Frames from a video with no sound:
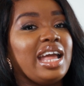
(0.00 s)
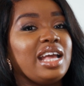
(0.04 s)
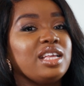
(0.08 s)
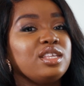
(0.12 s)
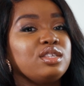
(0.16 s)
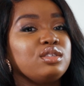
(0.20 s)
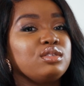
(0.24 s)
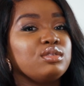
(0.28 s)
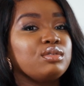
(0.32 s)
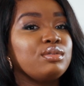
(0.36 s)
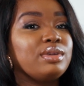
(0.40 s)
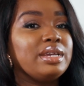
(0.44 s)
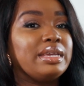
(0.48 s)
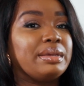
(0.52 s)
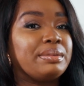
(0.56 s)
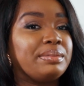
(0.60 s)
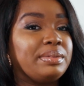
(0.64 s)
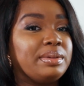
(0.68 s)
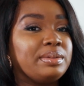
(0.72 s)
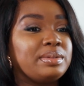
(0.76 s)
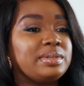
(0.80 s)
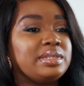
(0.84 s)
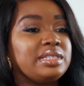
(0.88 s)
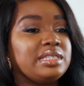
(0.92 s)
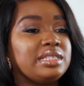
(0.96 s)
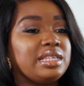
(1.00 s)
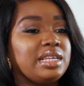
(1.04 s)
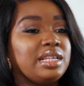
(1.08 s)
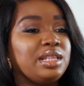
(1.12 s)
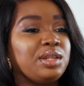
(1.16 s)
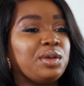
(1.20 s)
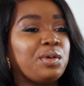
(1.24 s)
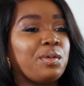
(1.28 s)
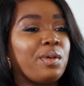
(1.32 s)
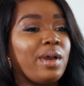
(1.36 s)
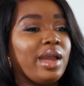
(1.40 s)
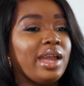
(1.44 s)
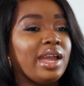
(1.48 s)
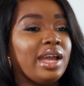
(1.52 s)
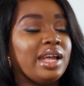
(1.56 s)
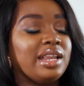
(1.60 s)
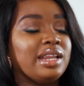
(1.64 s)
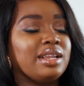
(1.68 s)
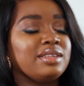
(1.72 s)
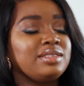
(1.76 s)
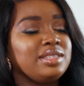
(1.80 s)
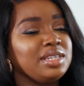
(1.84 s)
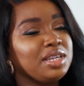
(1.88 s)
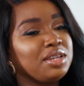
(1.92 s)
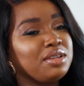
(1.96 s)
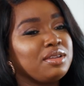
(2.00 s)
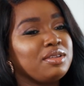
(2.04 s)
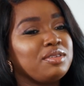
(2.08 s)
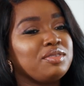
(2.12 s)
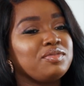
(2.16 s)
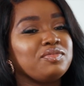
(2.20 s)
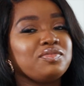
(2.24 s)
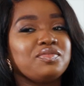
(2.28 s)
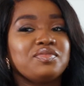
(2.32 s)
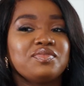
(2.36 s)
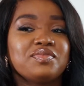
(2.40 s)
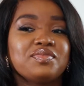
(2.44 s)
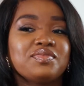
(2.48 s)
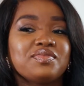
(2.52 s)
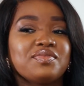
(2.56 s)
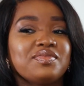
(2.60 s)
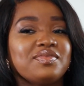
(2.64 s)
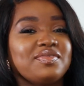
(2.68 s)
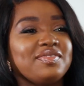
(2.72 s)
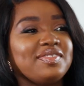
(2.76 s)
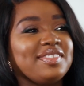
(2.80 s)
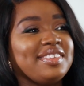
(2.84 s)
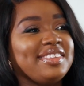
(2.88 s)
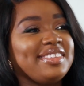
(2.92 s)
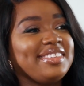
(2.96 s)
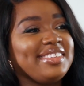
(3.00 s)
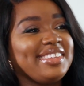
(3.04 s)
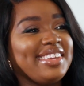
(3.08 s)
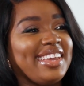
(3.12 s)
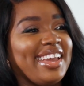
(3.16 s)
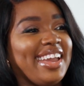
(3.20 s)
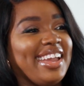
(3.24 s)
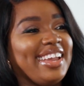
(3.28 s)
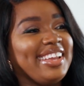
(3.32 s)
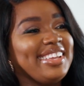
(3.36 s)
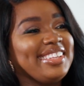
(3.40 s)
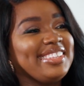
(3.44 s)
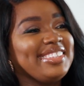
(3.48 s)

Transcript: I saw him, he was in the choir, and I was like, okay.